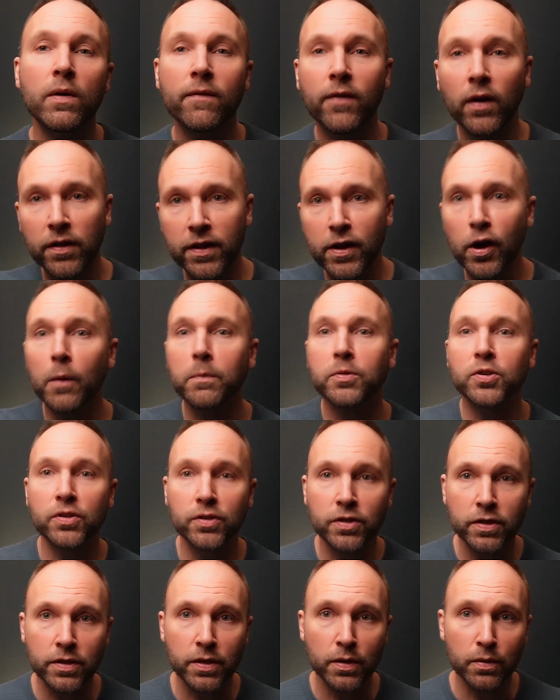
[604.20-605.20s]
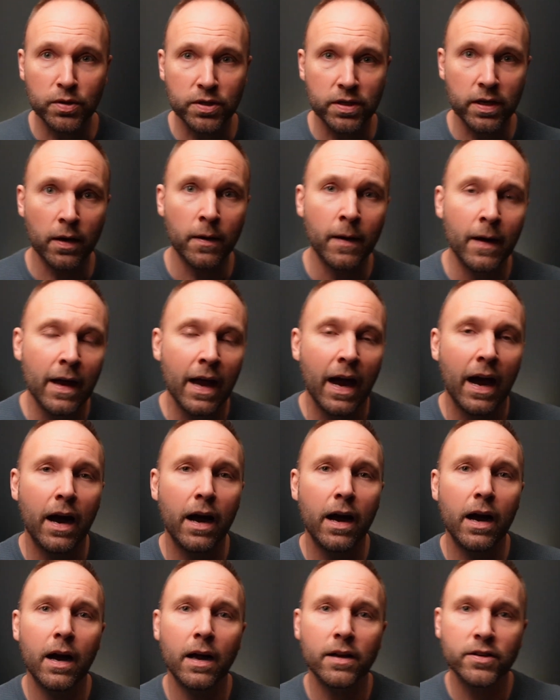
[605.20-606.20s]
We've got the option to do so.
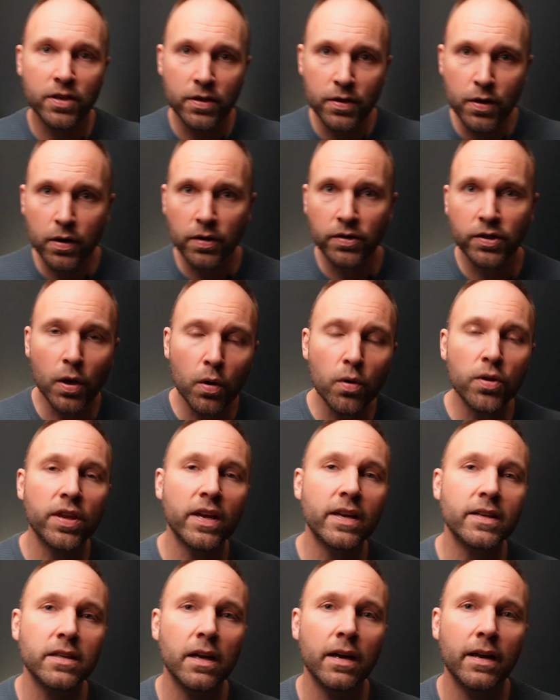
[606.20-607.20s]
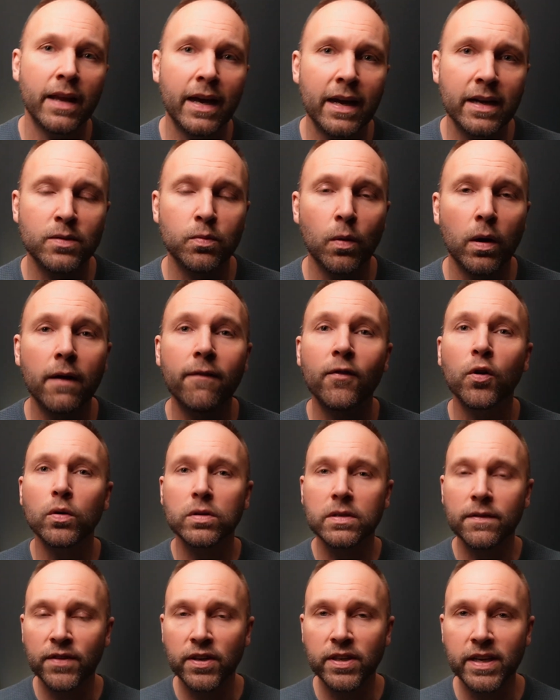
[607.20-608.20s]
So you can do things like that as well. Of
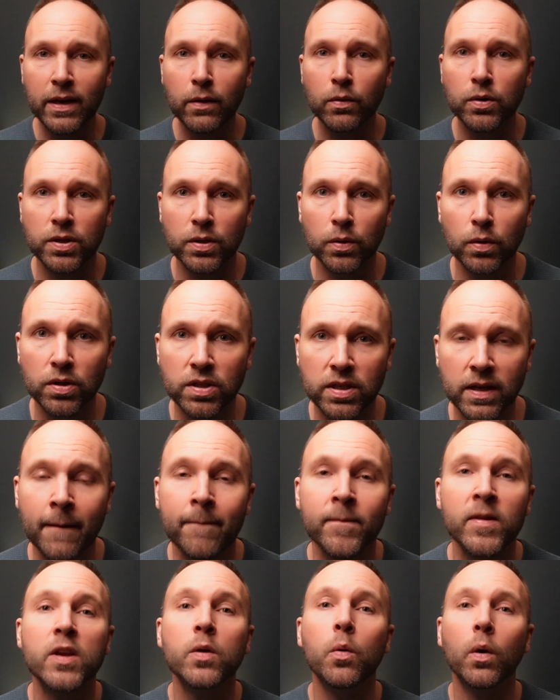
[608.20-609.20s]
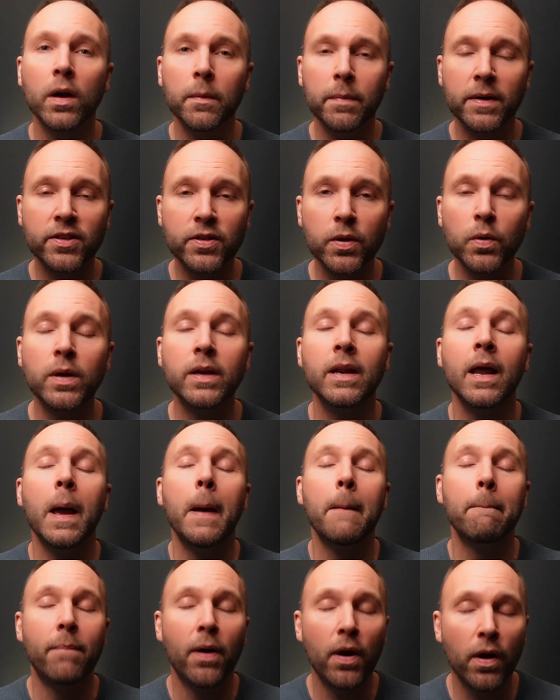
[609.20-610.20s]
course, if you're deal sourcing, you want to be doing
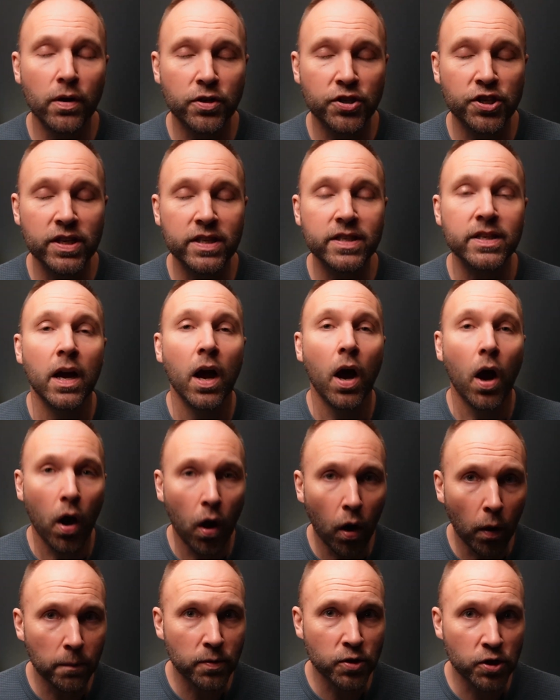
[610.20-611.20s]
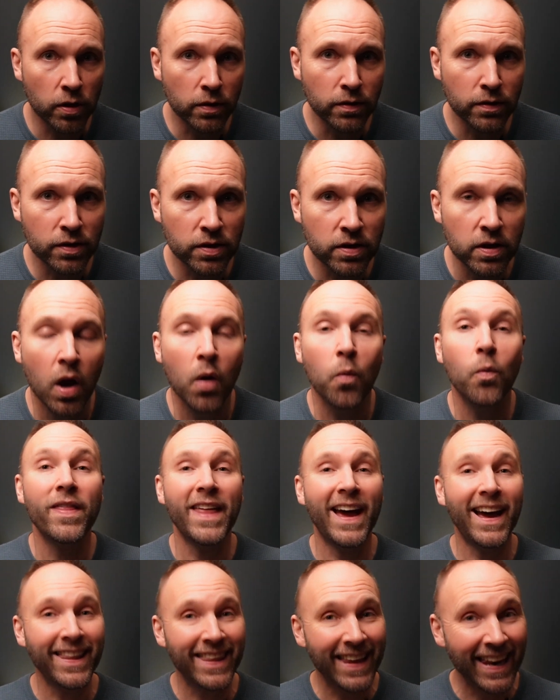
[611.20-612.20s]
purchase options
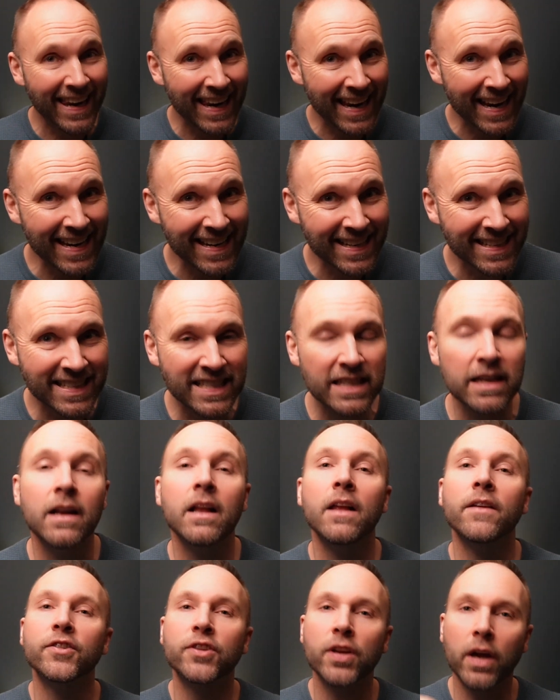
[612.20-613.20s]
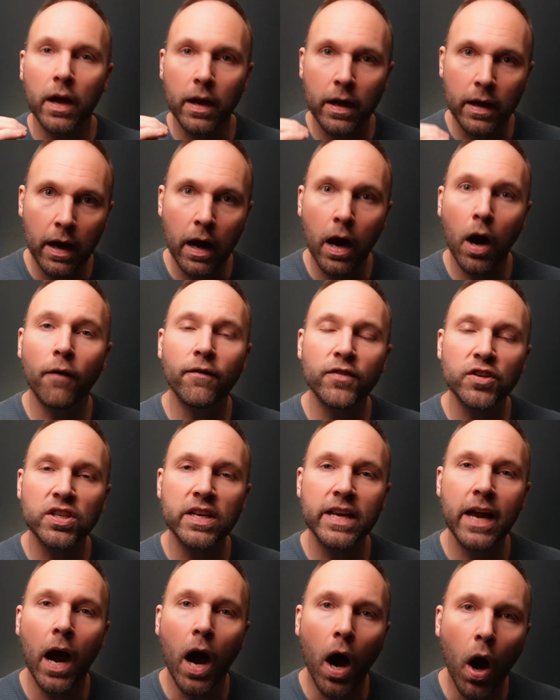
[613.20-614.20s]
without the lease to
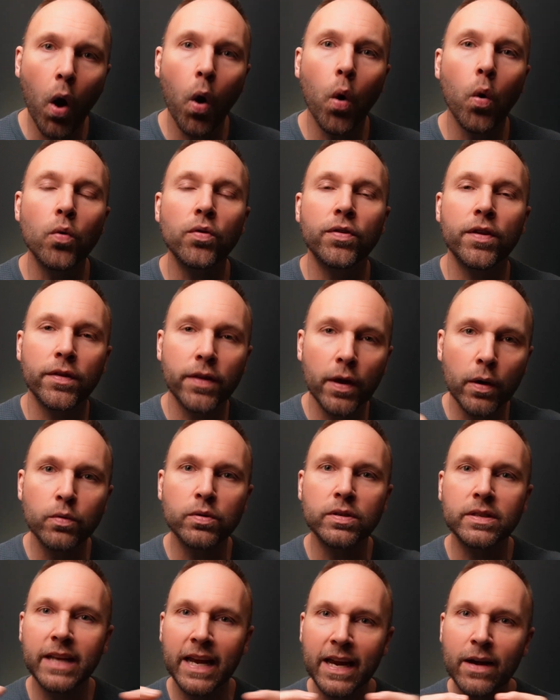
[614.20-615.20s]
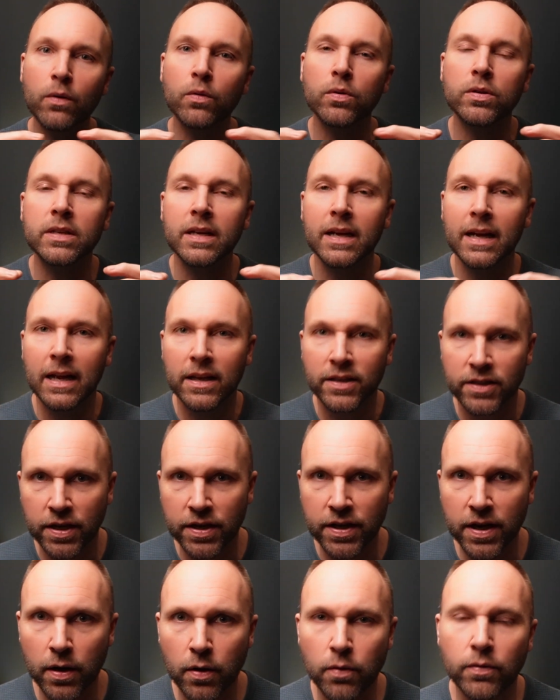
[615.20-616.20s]
obviously hold those deals to
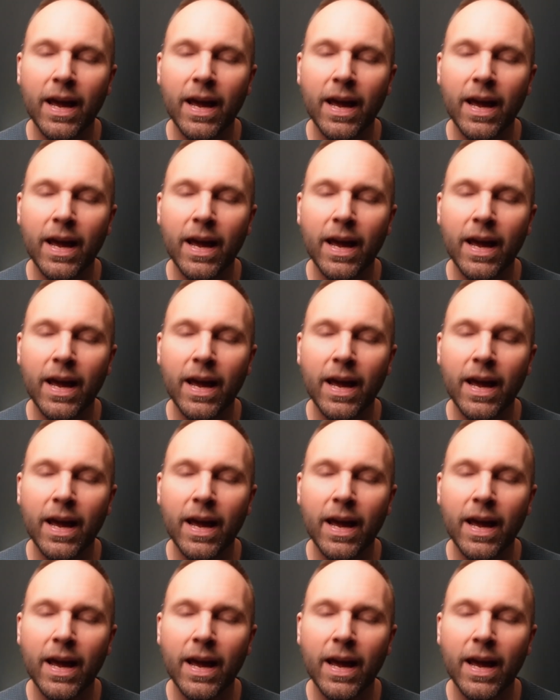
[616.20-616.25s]
you.